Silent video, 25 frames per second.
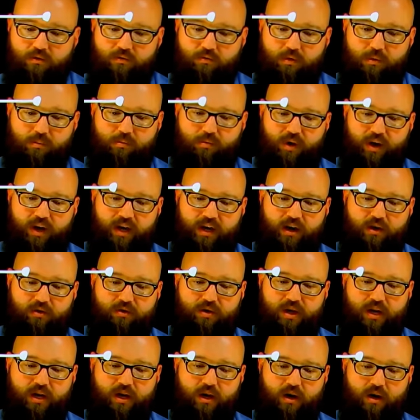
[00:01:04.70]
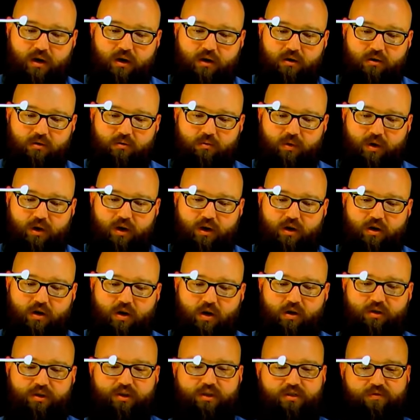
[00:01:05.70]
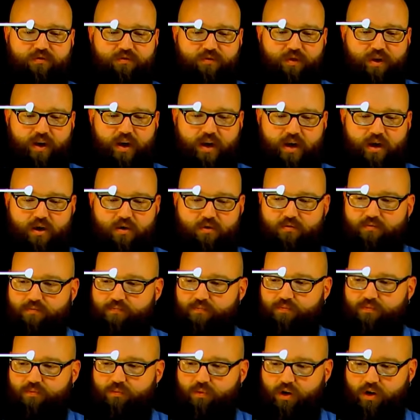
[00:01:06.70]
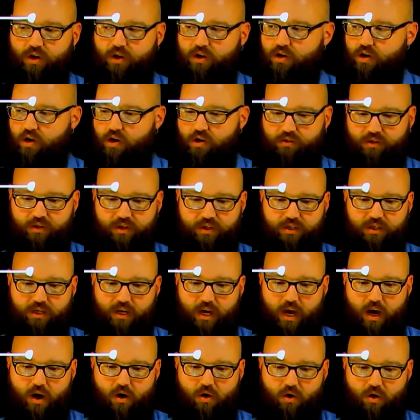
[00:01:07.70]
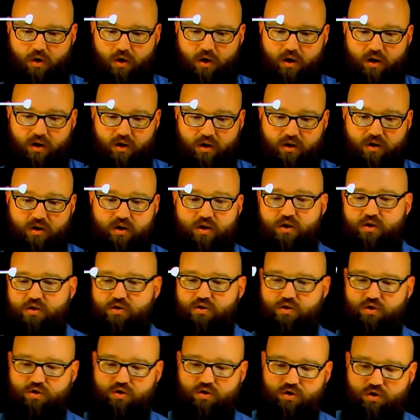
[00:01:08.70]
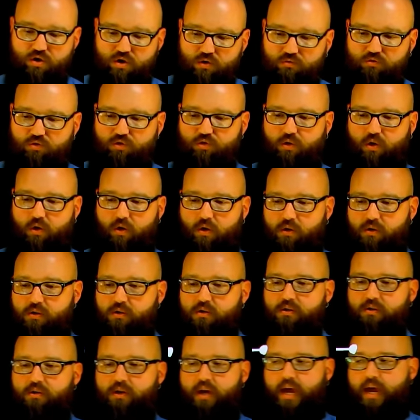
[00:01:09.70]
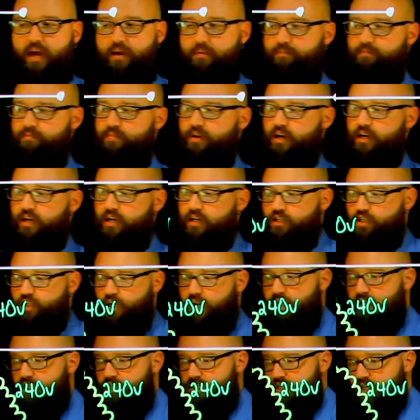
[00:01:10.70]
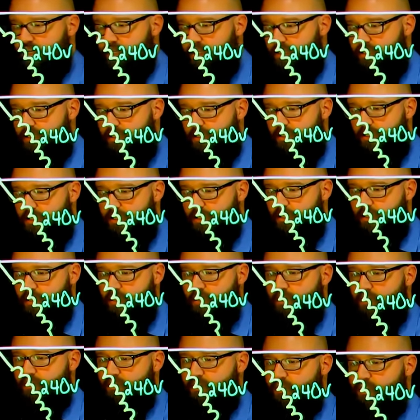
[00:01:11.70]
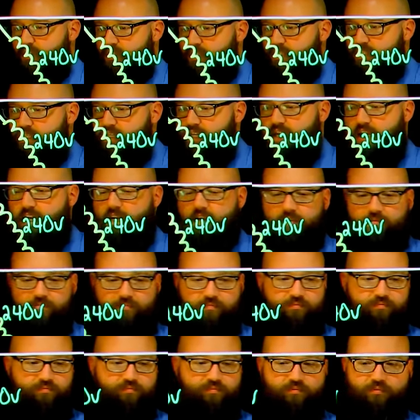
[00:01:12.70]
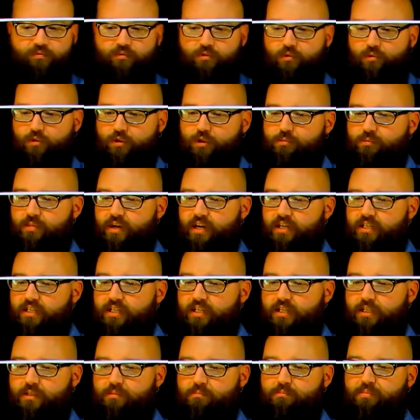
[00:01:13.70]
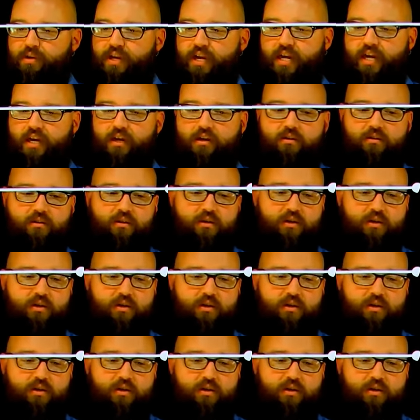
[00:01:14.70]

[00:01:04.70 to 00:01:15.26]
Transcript: we bring it out here, we're gonna call this for now, we're gonna call this our neutral, okay? I'm gonna change this to C, which makes this B.